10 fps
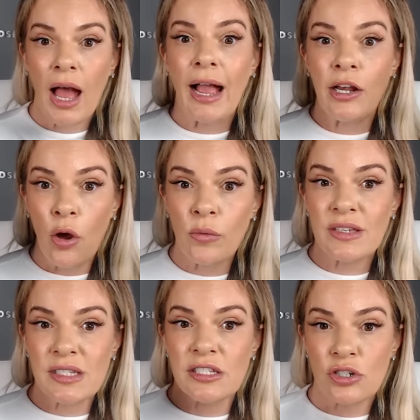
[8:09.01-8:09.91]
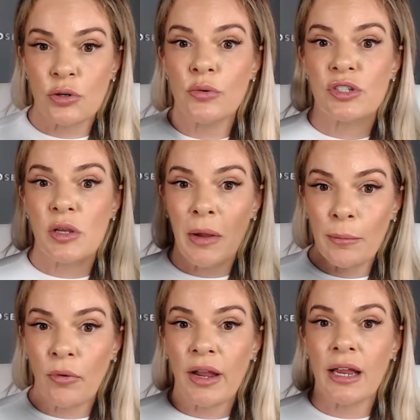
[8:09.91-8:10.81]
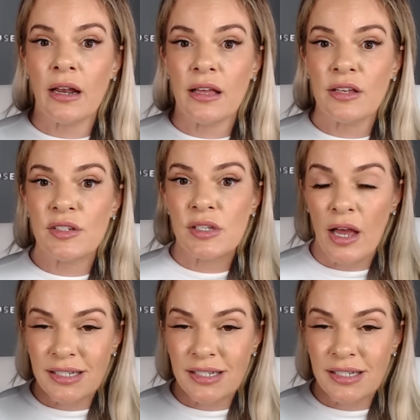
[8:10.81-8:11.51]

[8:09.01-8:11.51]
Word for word: I know this is truth, so my brain is